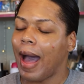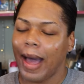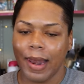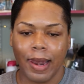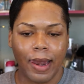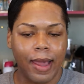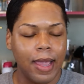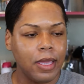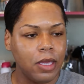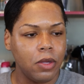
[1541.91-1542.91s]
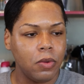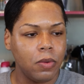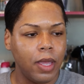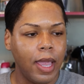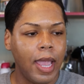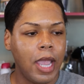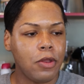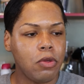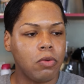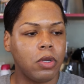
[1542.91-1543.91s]
I like you
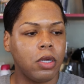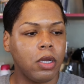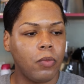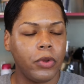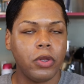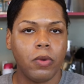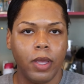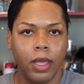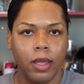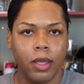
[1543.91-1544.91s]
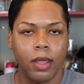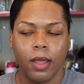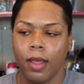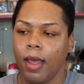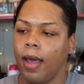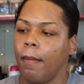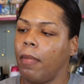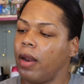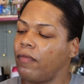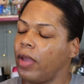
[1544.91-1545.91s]
and you good when you here,
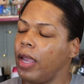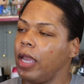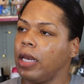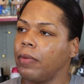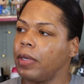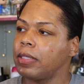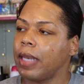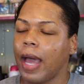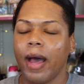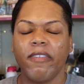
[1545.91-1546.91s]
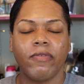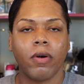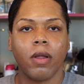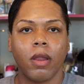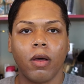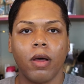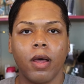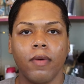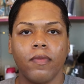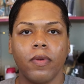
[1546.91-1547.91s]
but if for any reason I fall
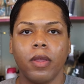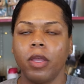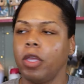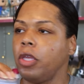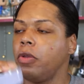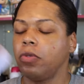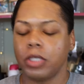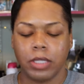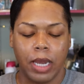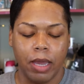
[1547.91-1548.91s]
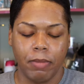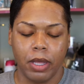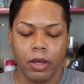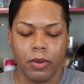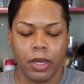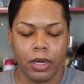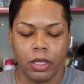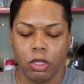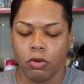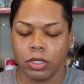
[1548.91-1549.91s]
off, you just let me go,
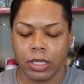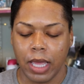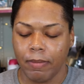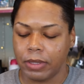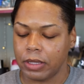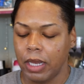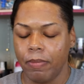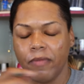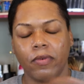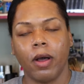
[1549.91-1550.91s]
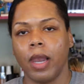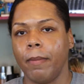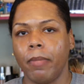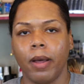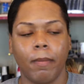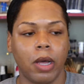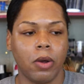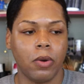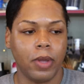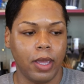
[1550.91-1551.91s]
honey. You just let me slip and fall and bump my
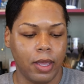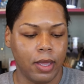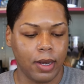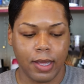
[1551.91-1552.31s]
whole head.